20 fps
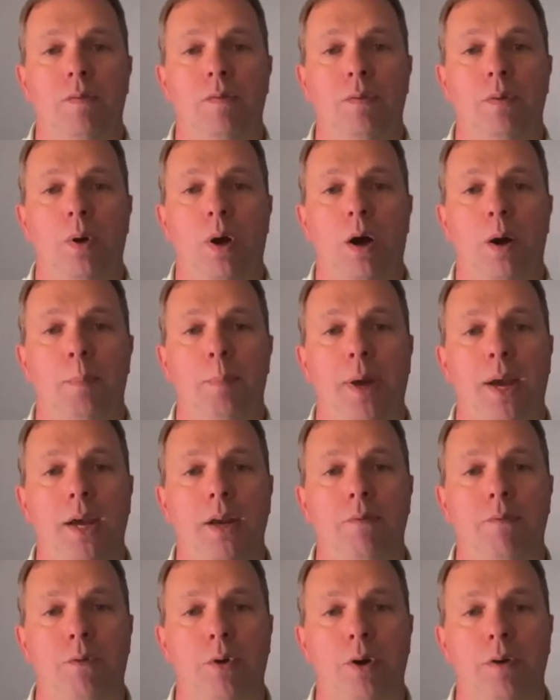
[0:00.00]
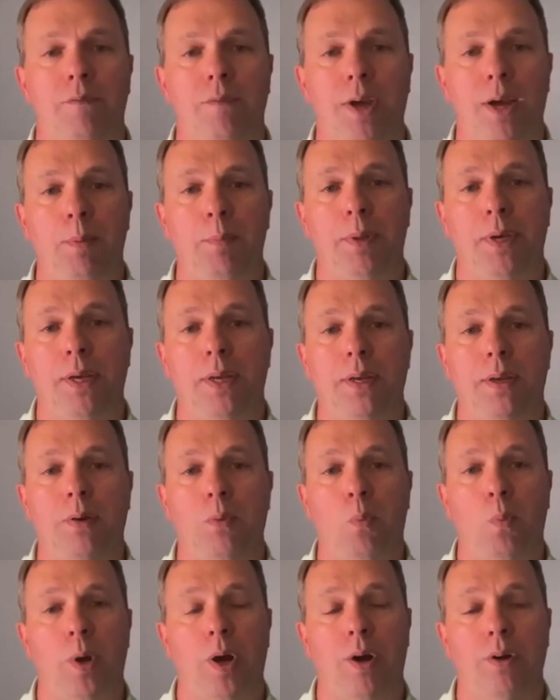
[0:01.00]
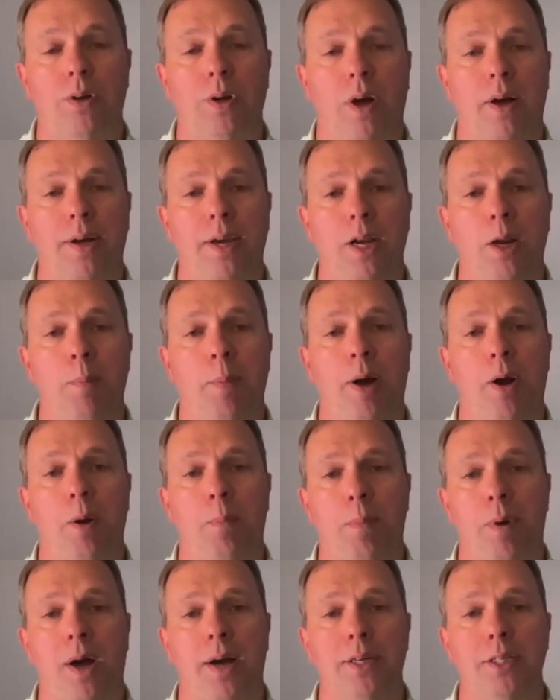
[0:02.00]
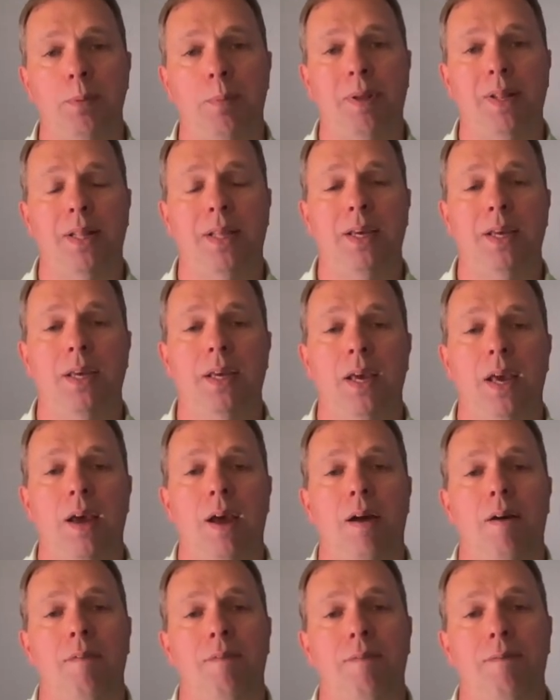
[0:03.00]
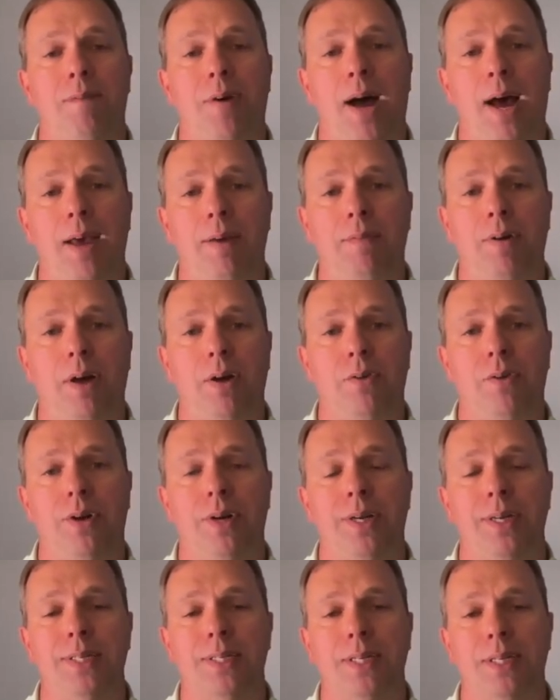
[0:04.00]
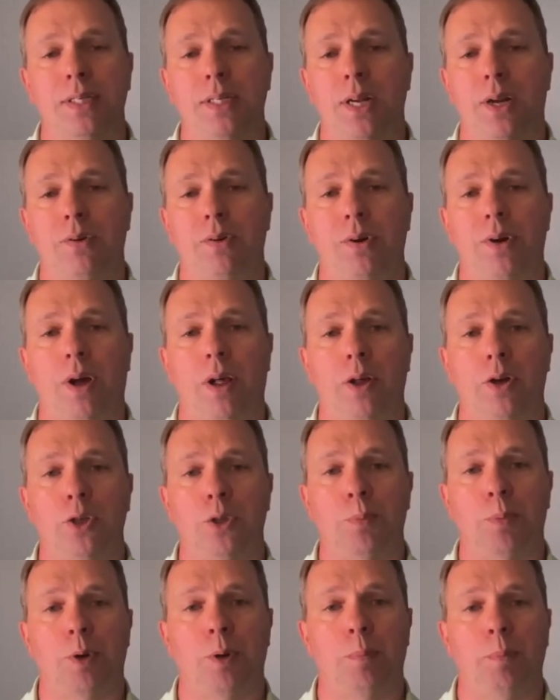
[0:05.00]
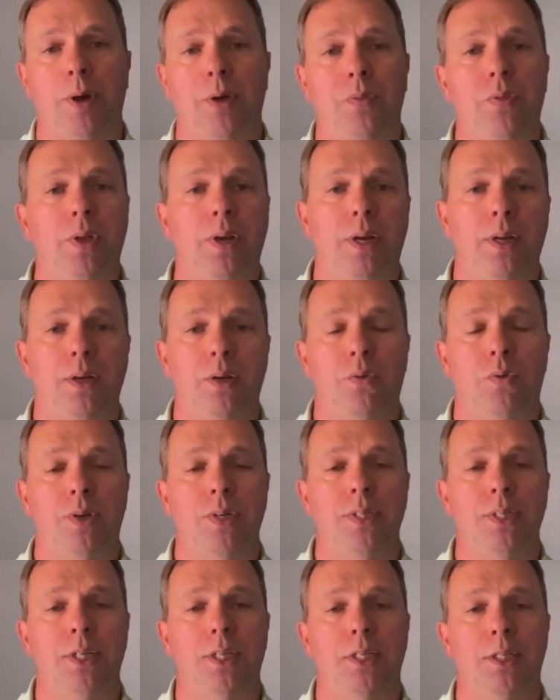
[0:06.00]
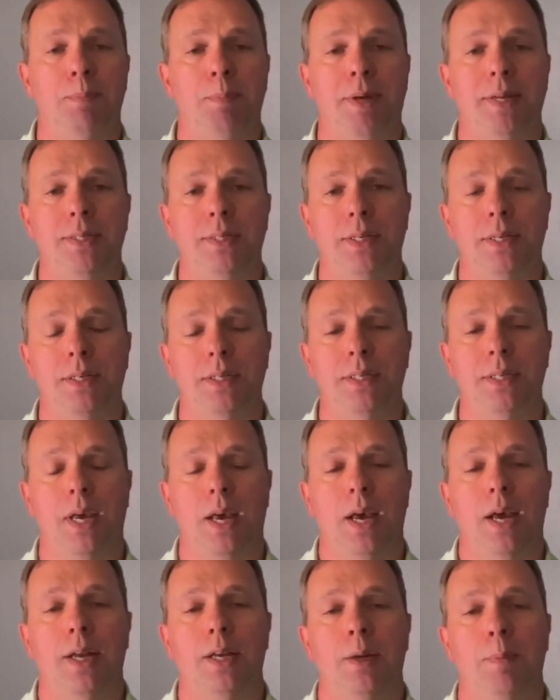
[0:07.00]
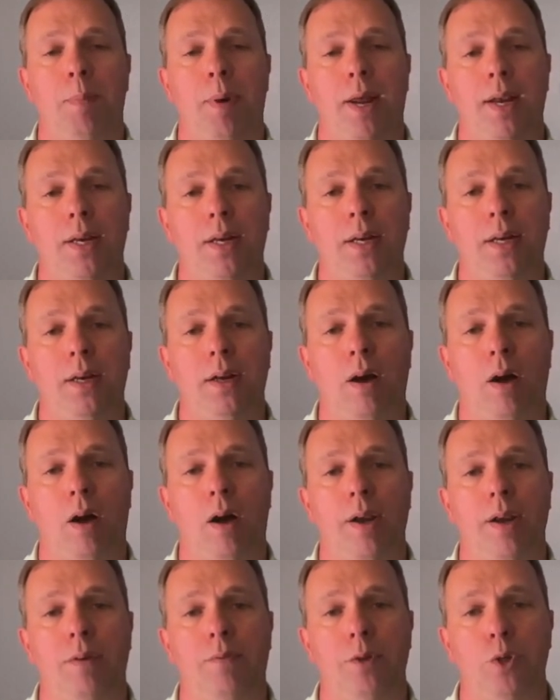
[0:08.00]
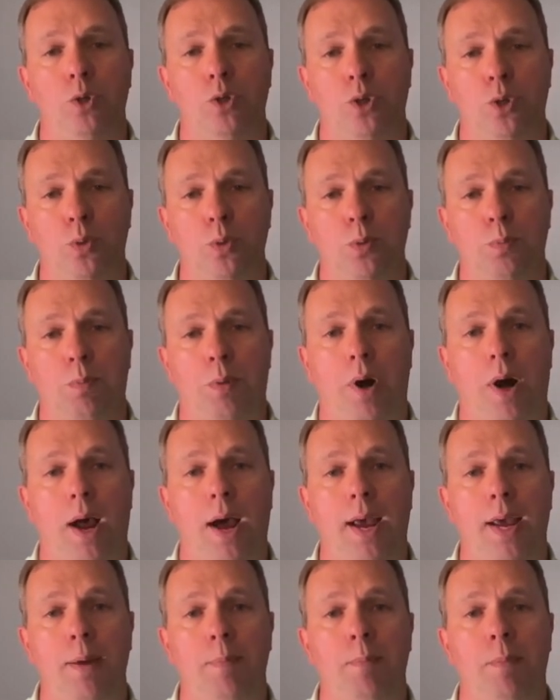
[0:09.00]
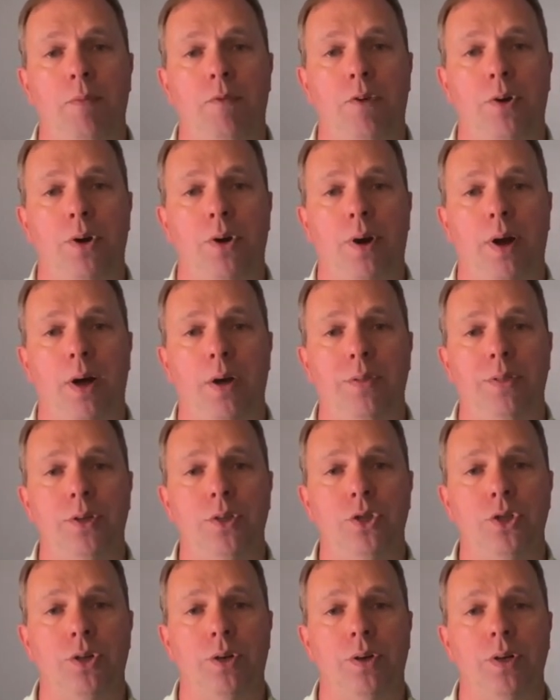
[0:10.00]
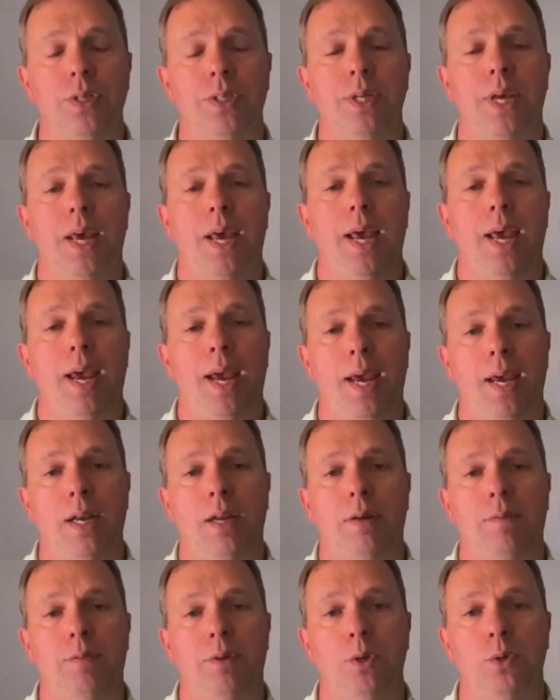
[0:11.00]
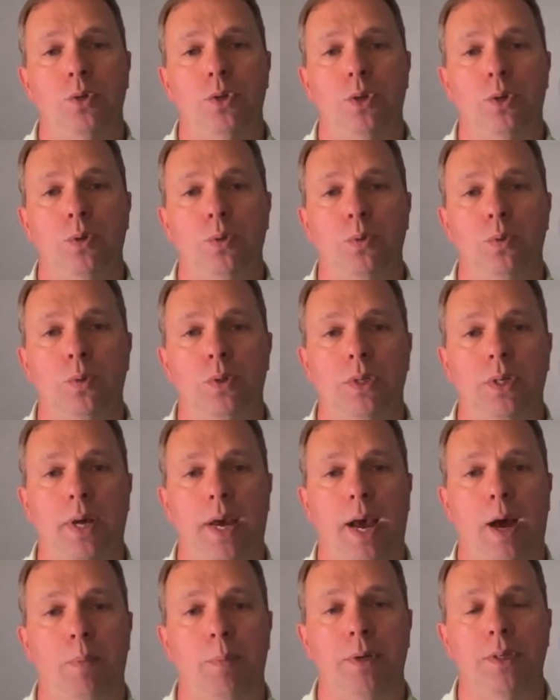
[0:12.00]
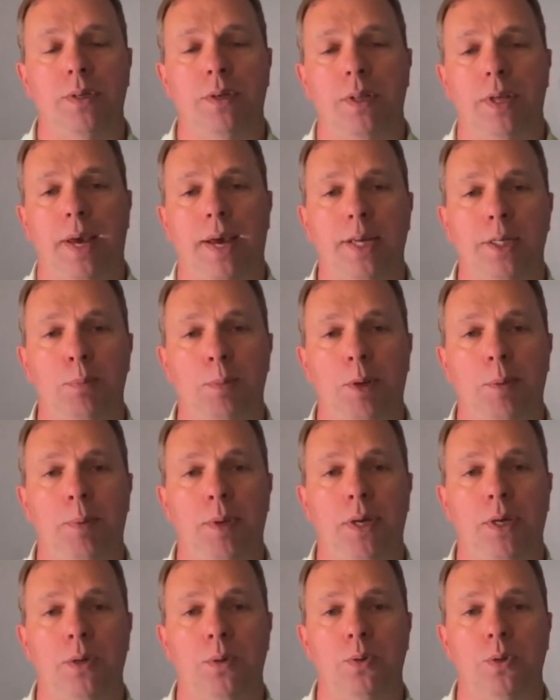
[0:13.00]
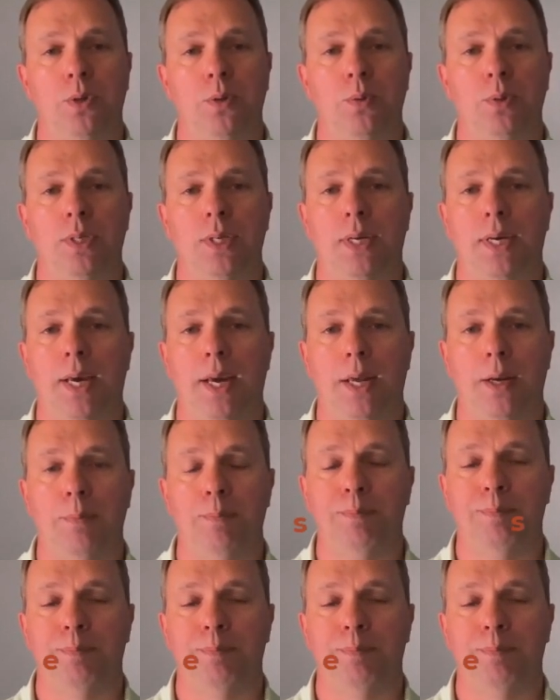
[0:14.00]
are paying for a family, we are talking about approximately $500 to $600 per month in increased expenses, depending on if you choose Prime for your health insurance and if you choose how much of the SBP you choose to get.